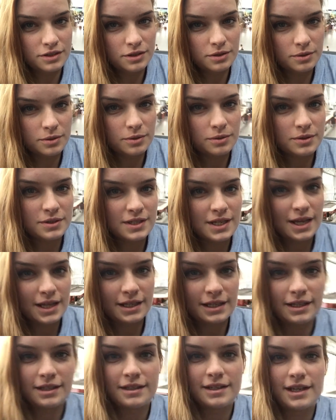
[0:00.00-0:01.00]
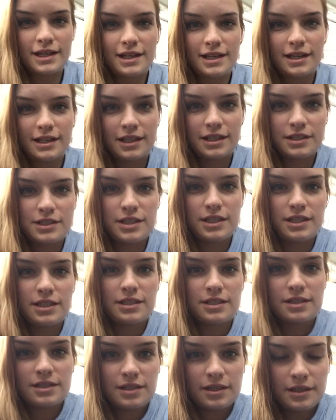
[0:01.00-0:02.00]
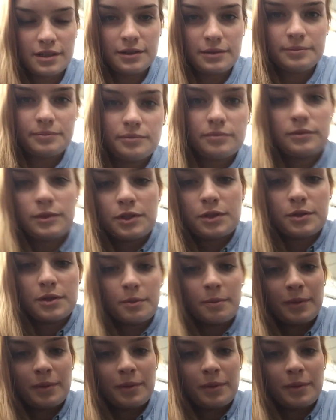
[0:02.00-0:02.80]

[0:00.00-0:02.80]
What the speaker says: to send their luggages to the